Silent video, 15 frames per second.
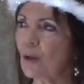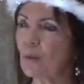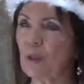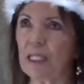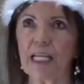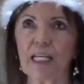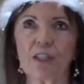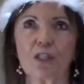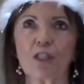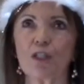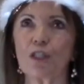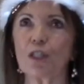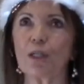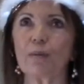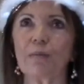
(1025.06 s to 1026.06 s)

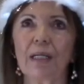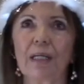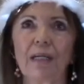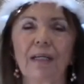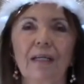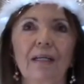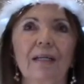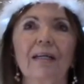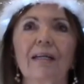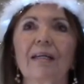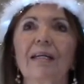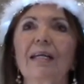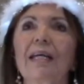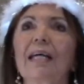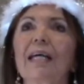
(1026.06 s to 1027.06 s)
relationship,
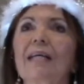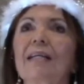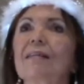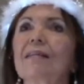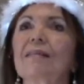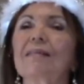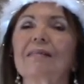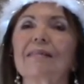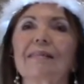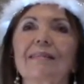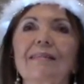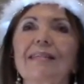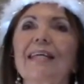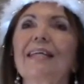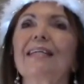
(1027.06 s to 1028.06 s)
and
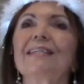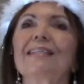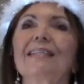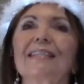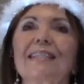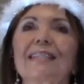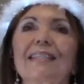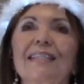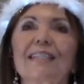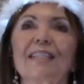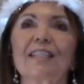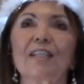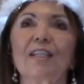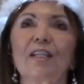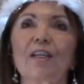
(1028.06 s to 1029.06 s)
changes
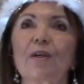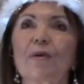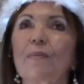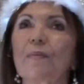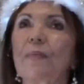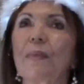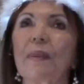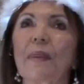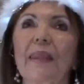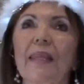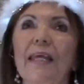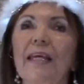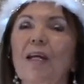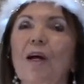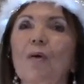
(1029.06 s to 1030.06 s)

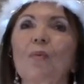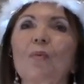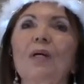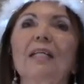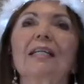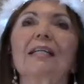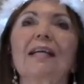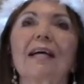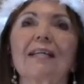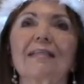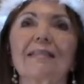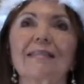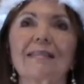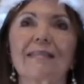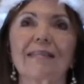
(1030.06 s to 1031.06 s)
in our
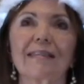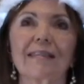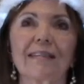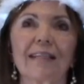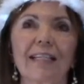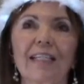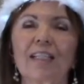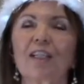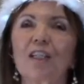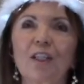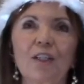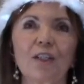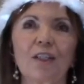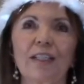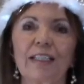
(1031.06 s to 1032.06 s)
willingness and
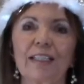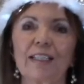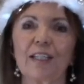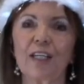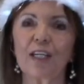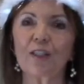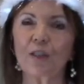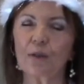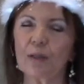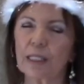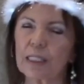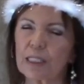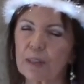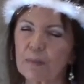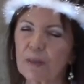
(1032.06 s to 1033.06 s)
courage to
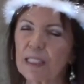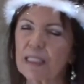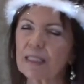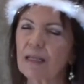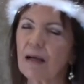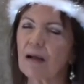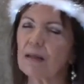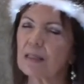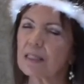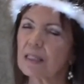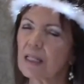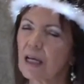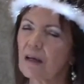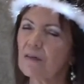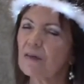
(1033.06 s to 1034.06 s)
express
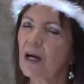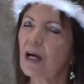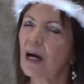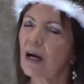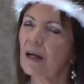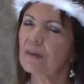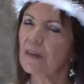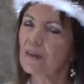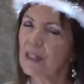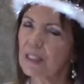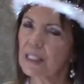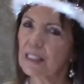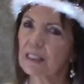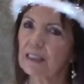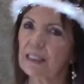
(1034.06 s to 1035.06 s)
ourselves
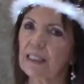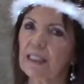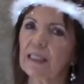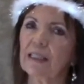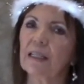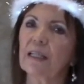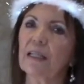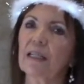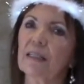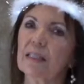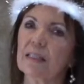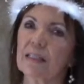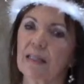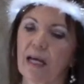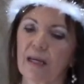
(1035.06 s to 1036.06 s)
authentically in
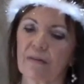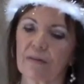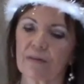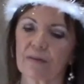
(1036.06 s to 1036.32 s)
this life.